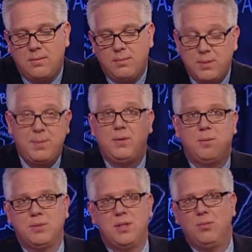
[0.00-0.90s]
But the
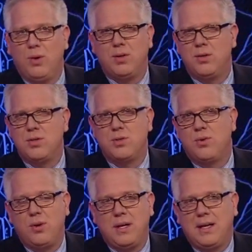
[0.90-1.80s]
Pilgrims didn't want to
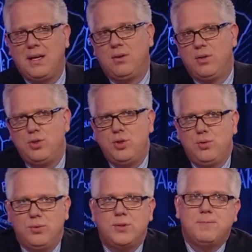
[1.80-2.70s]
destroy and kill the
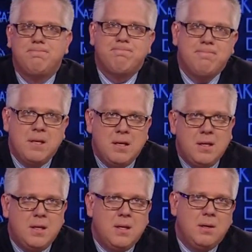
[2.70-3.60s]
Jews.
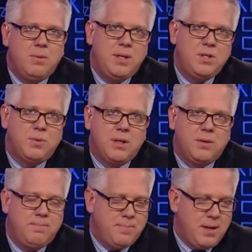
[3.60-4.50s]
With
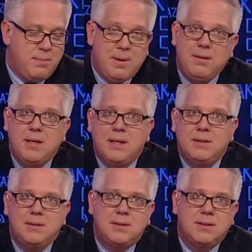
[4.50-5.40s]
Israel,
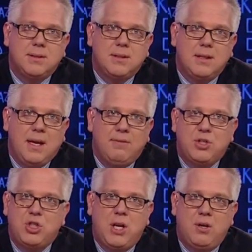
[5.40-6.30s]
Americans have a
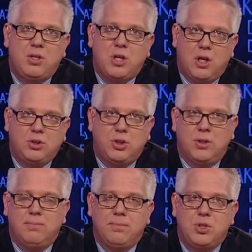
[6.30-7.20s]
shared
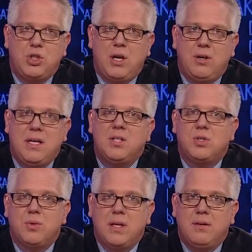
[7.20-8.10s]
culture, shared
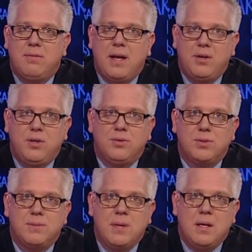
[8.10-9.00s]
history and values.